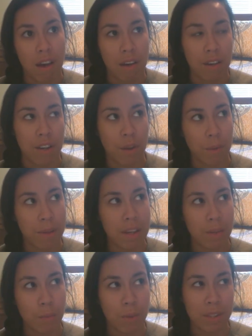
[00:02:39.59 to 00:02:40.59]
you know,
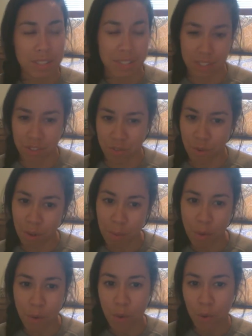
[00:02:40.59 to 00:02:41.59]
was this
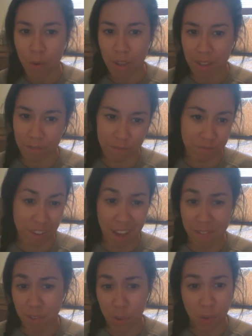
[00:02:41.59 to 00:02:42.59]
normal
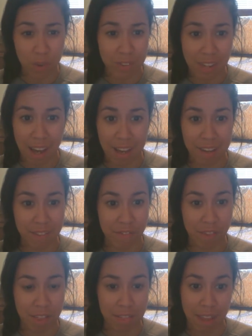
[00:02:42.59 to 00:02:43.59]
5-year-old kind
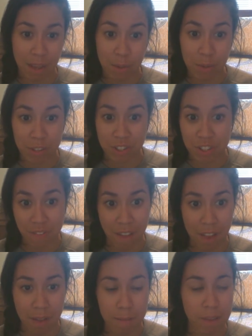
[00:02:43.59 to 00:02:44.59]
of language
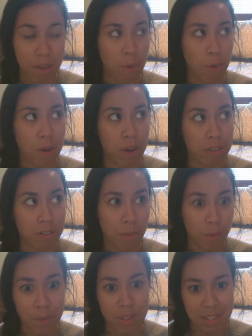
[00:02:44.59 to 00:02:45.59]
development, or
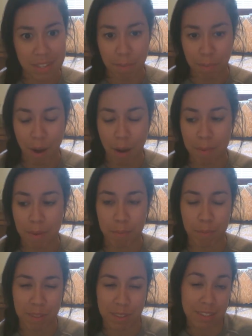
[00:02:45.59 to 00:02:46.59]
was this a
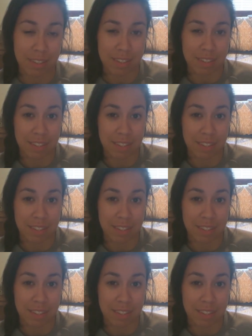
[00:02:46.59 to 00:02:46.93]
problem? Is